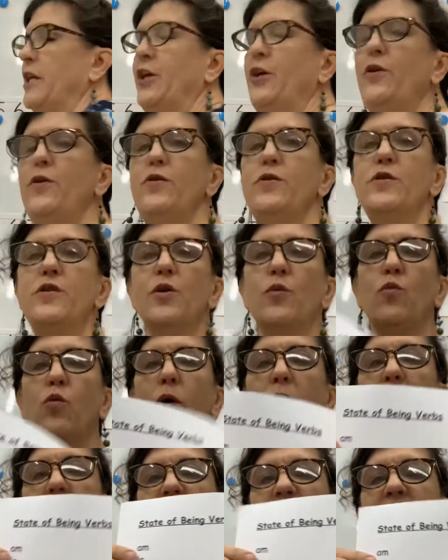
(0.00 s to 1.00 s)
use
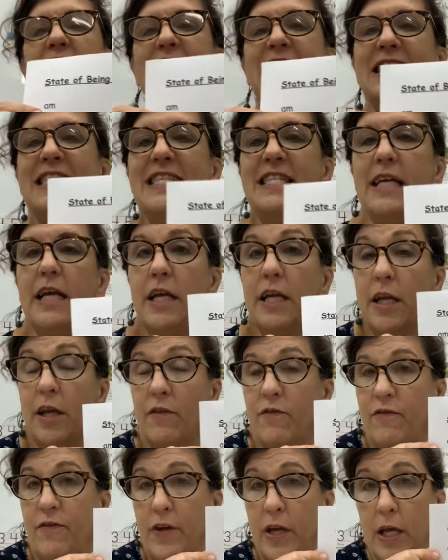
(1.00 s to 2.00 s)
one of these state
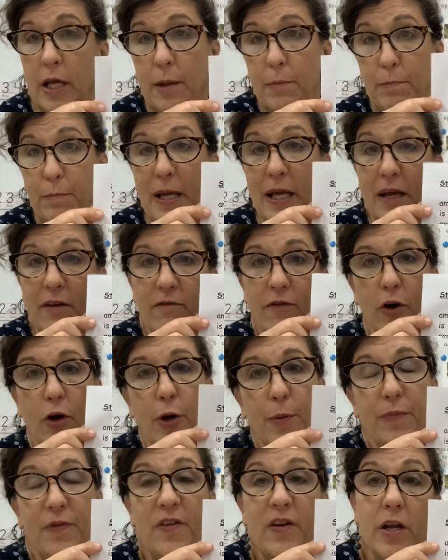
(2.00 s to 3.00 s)
of being
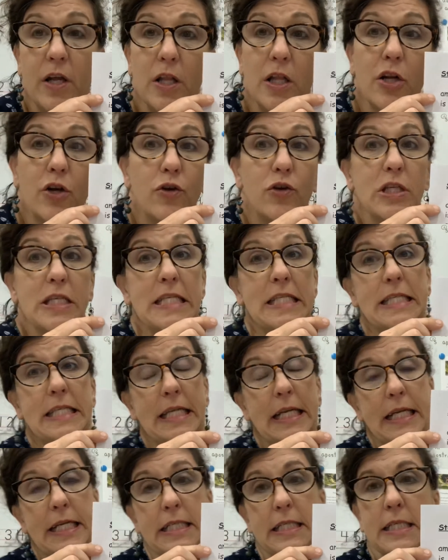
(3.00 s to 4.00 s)
verbs in a little
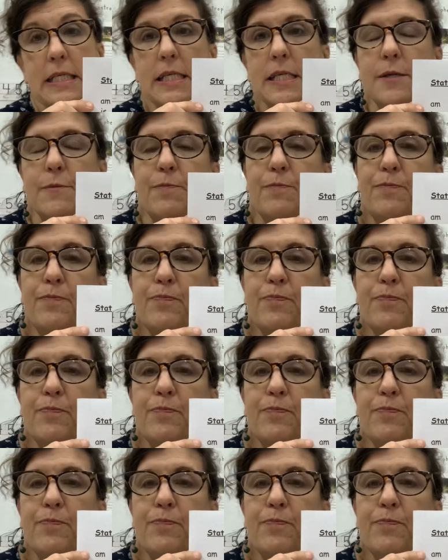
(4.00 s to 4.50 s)
sentence.